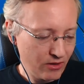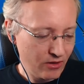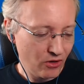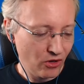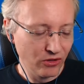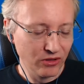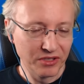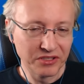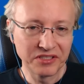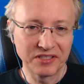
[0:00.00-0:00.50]

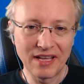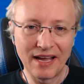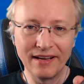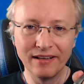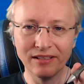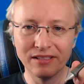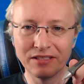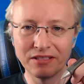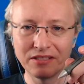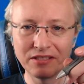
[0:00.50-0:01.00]
On the
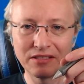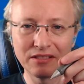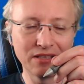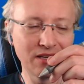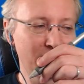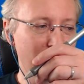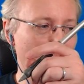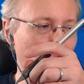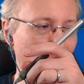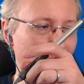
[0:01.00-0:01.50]
stylus,
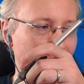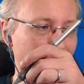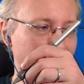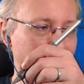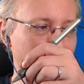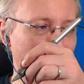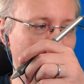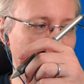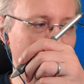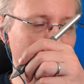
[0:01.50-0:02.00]
one of
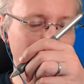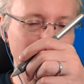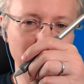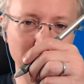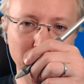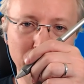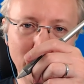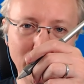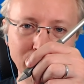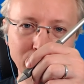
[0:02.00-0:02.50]
my
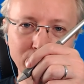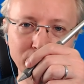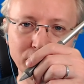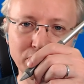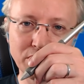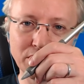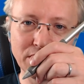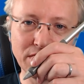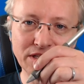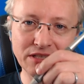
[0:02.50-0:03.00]

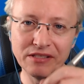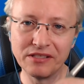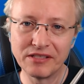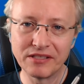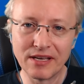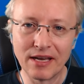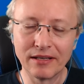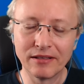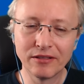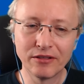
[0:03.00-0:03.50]
buttons is
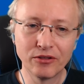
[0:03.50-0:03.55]
set